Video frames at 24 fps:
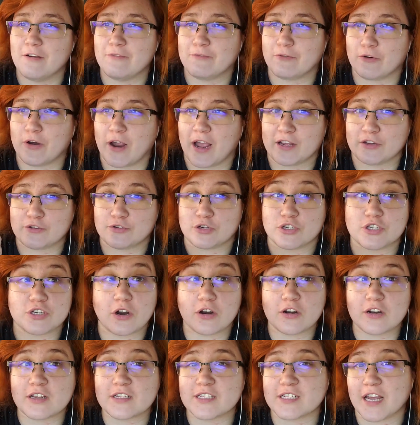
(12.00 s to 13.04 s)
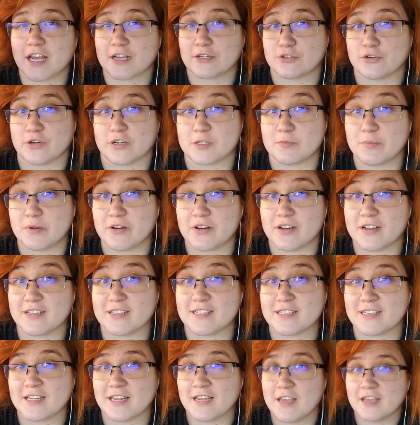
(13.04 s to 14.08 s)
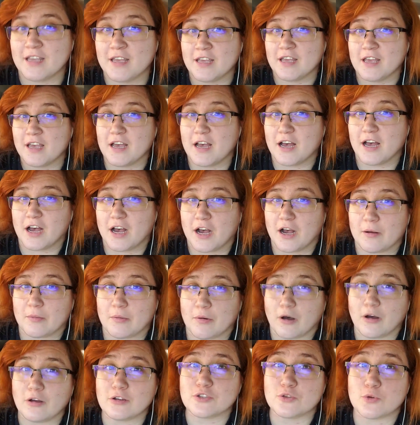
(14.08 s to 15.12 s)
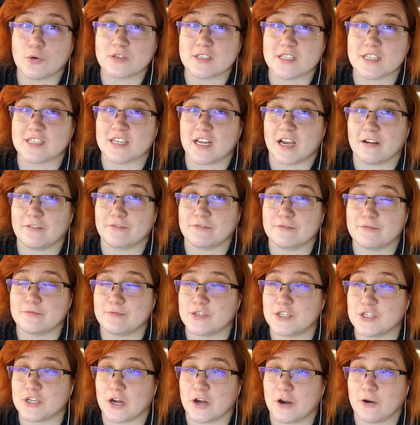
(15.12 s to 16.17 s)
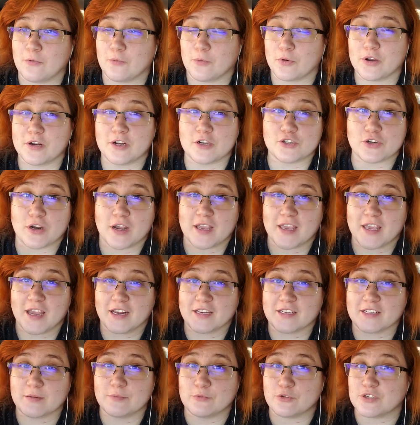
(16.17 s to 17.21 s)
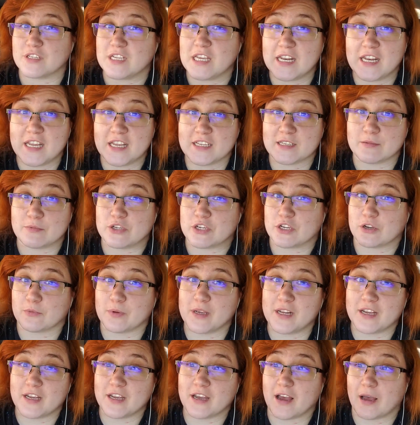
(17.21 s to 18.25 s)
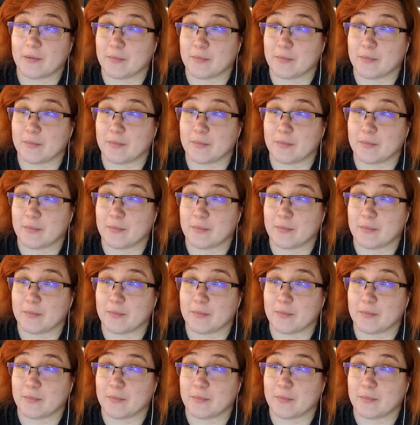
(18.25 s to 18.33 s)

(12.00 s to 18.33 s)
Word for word: for extra Stardust, extra experience, all sorts of stuff. So we're going to try and catch some Dratini, some Chikorita.